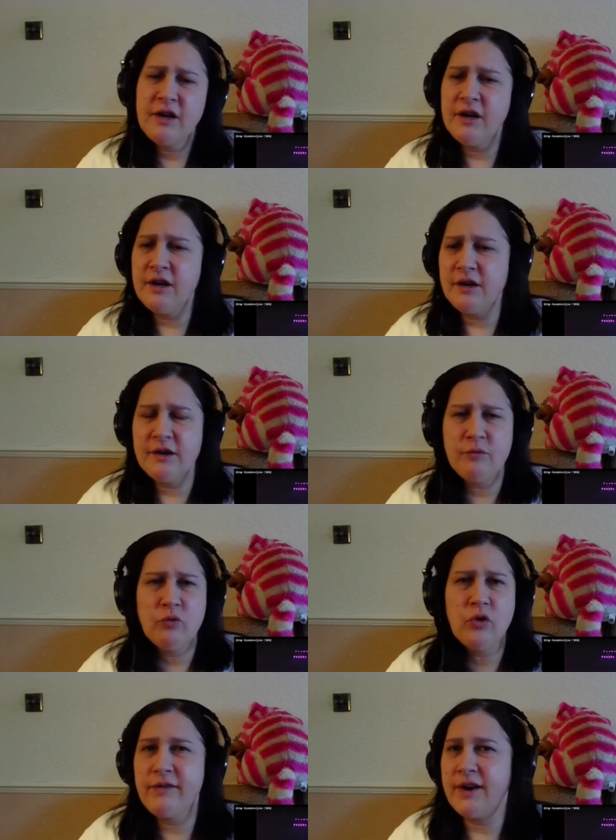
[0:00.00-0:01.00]
uh,
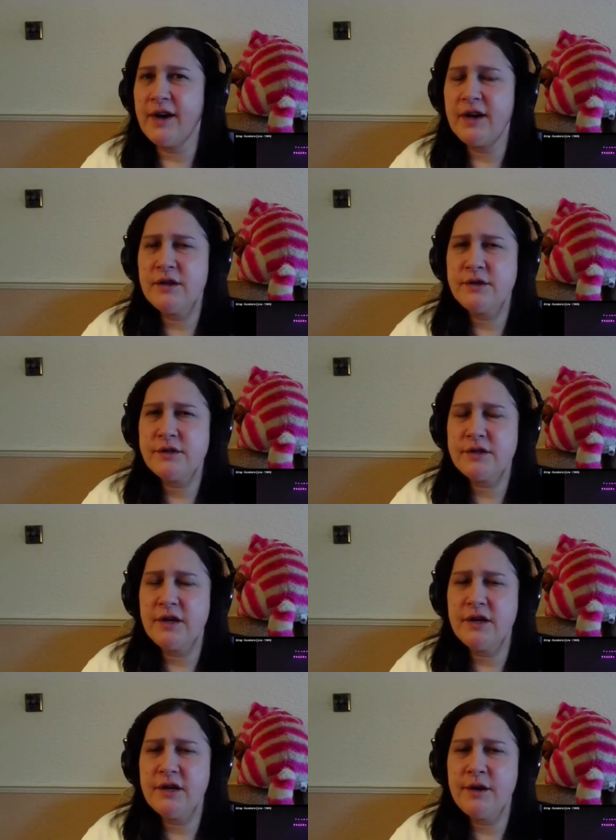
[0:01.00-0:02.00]
Northern Ireland.
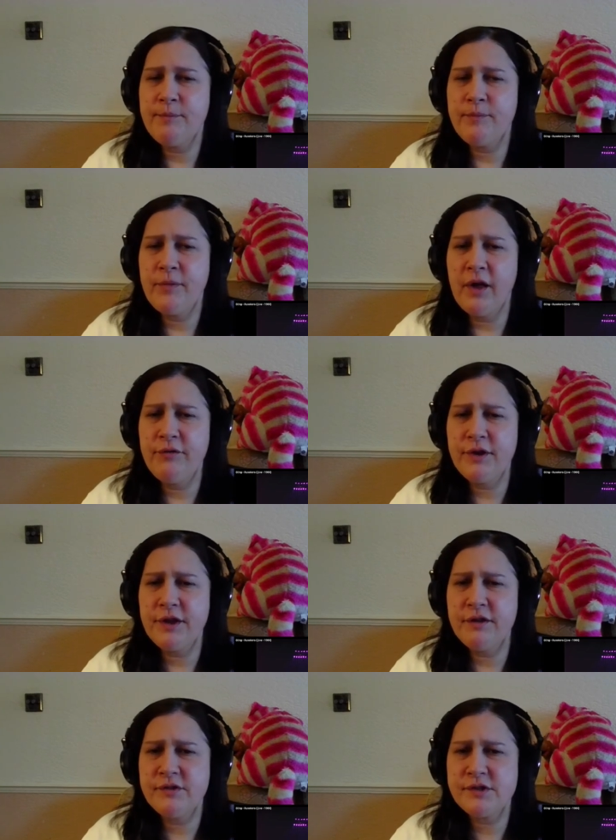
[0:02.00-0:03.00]
Um, I think
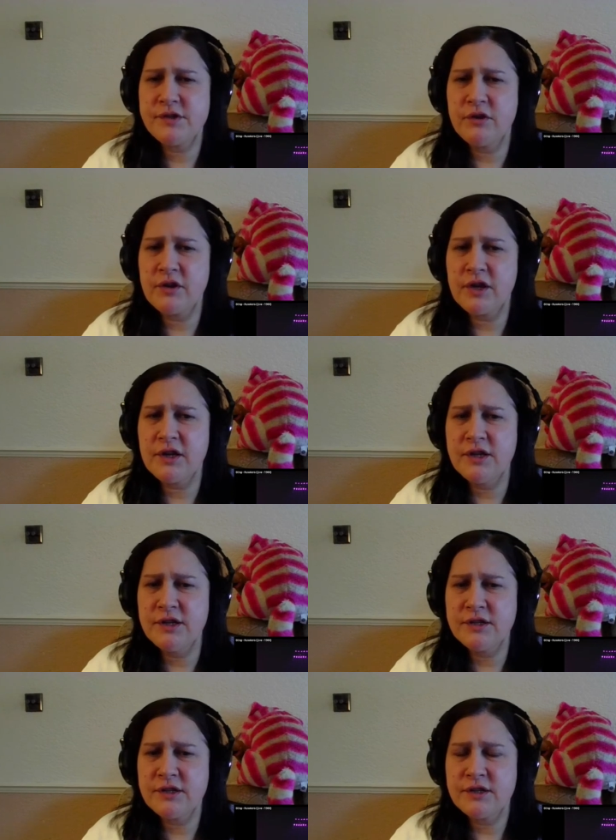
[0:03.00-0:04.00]
if a song
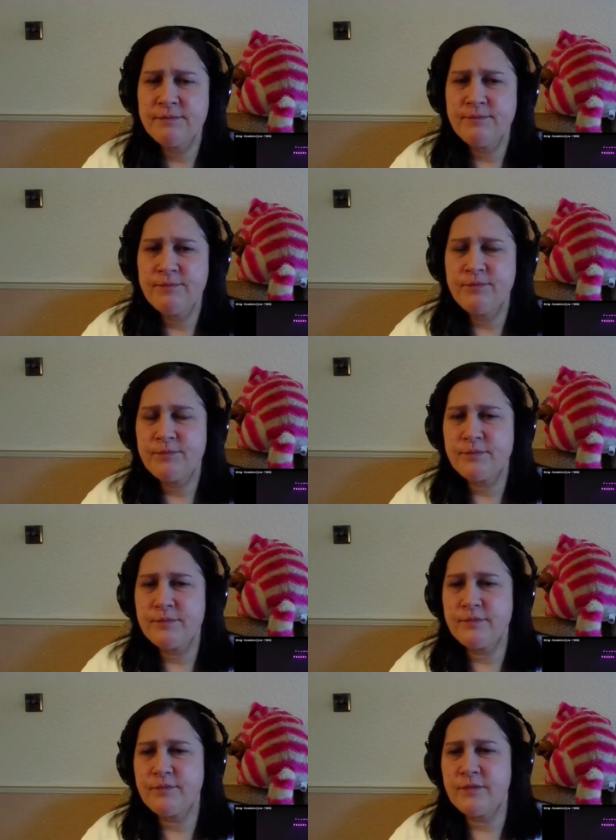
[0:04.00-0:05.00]
is
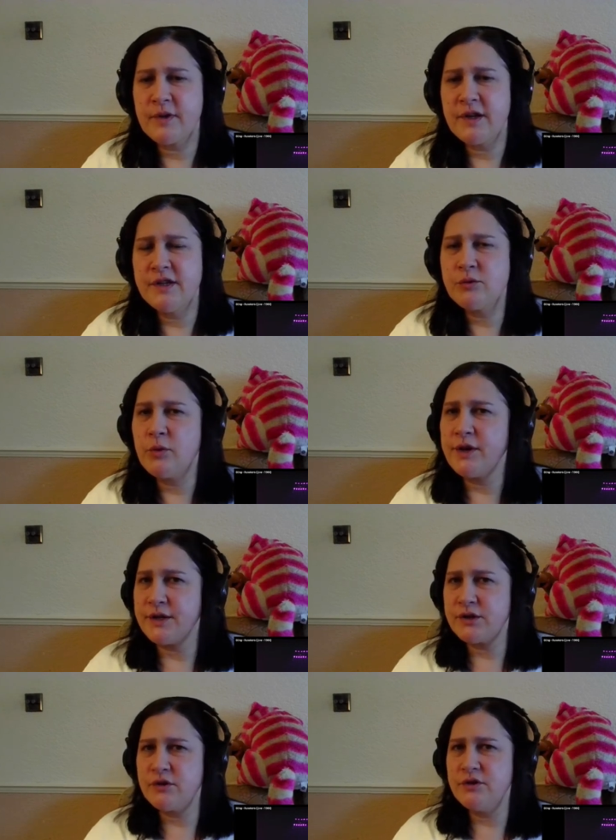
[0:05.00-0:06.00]
is one that's
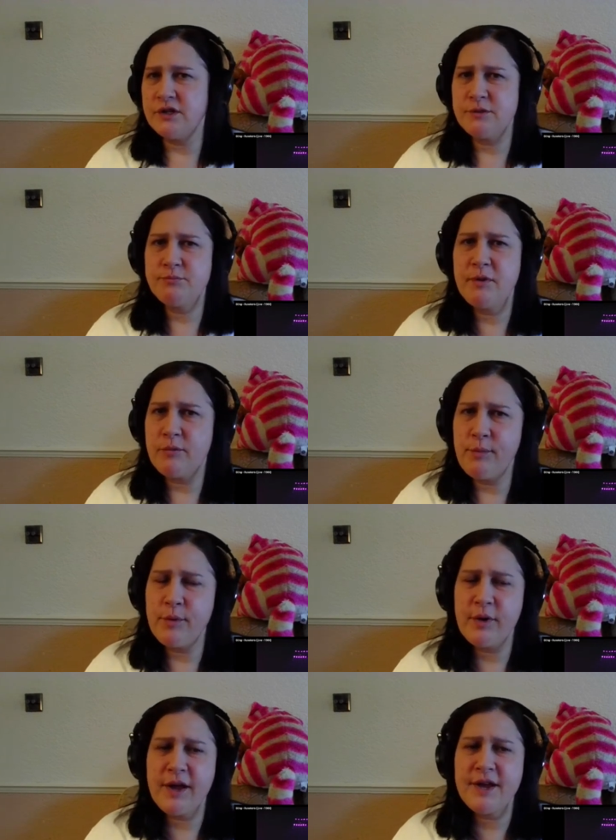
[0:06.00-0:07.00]
good and it's memorable
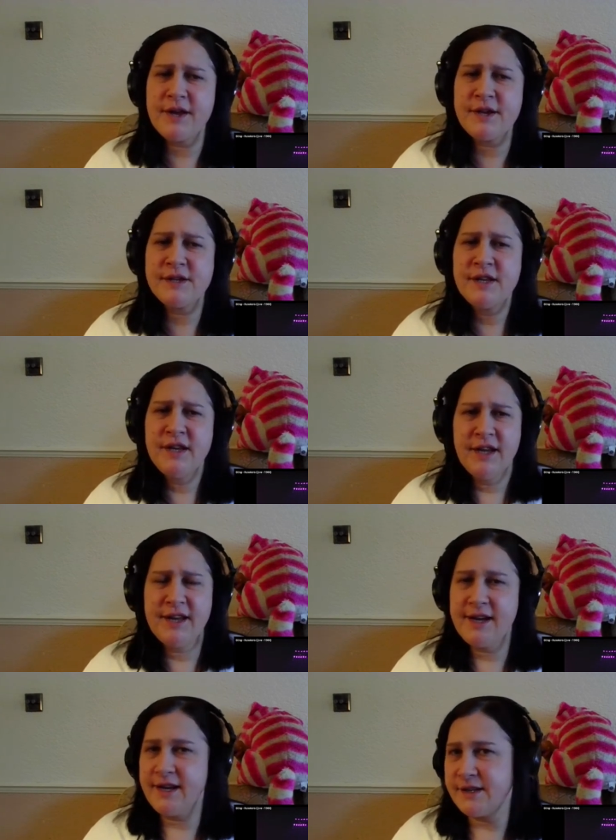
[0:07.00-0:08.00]
and it
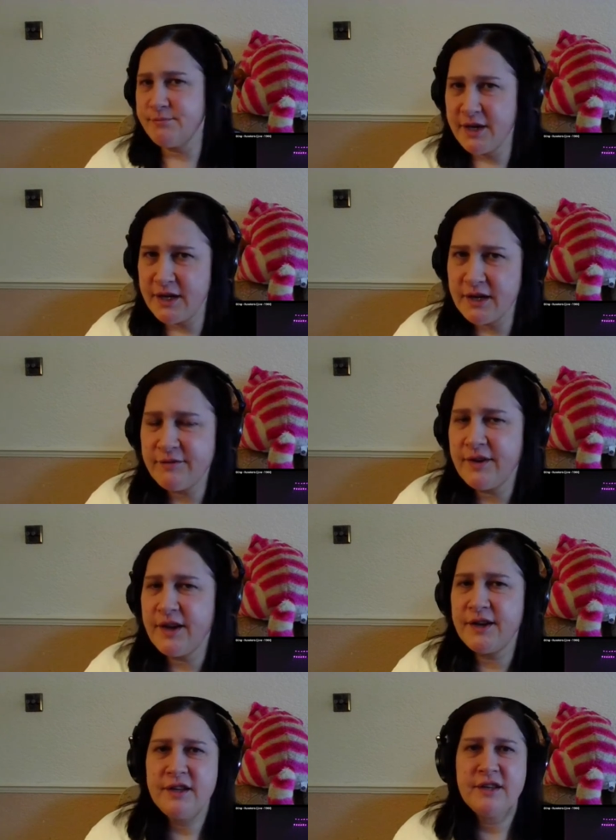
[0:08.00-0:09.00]
has meaning, then
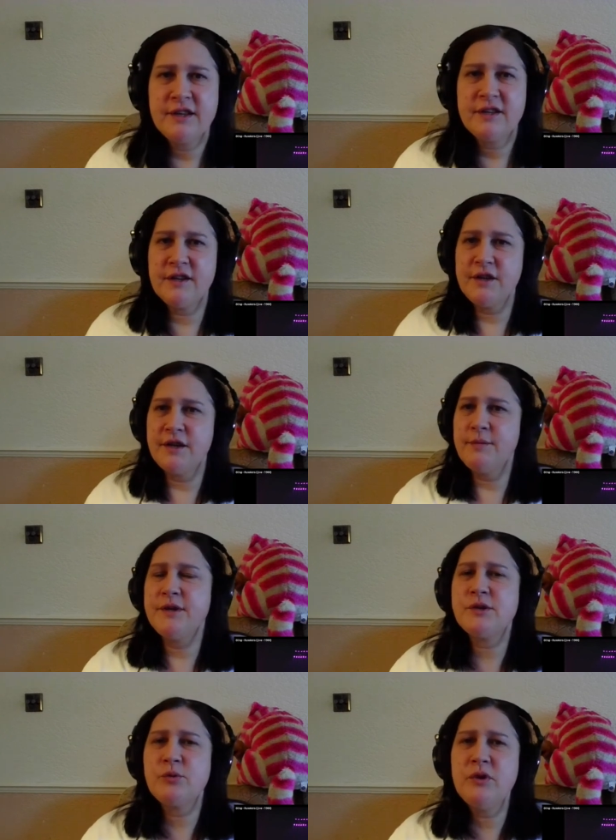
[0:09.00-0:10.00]
uh,
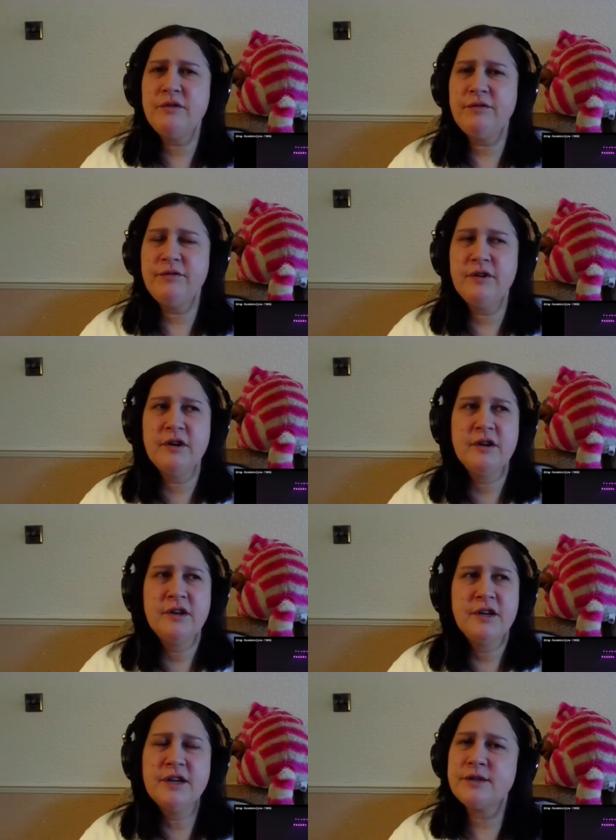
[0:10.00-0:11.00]
it's worth uh,
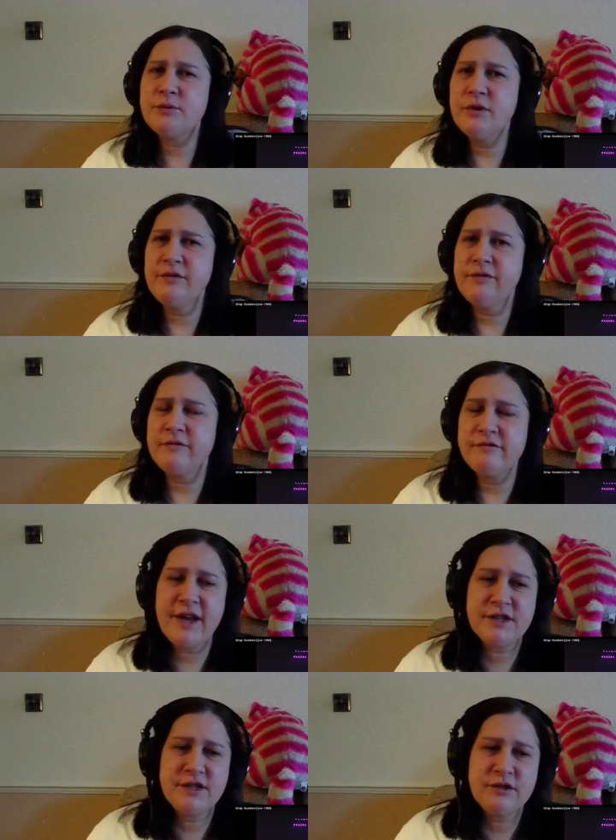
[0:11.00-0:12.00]
it's worth
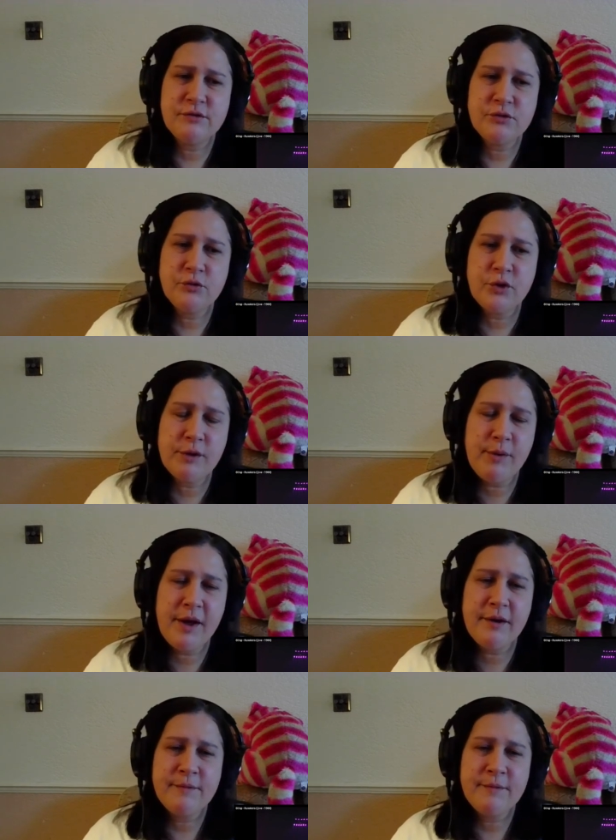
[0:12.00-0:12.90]
reacting to and talking about.